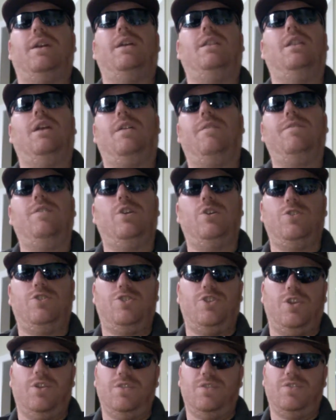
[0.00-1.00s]
I love those
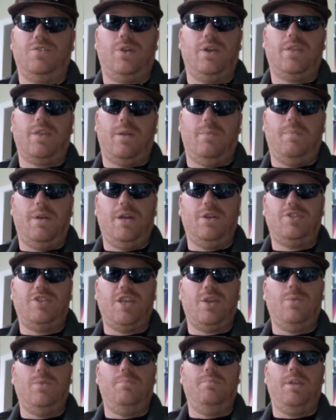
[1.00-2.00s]
shows, so I thought
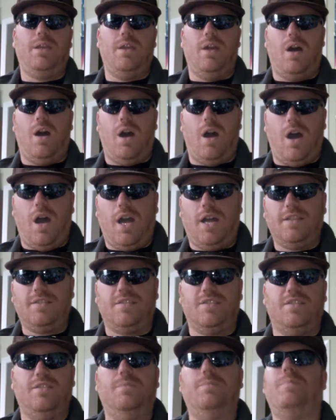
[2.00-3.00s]
Mao-Chan would be
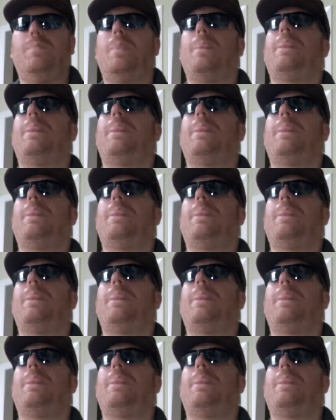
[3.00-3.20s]
awesome.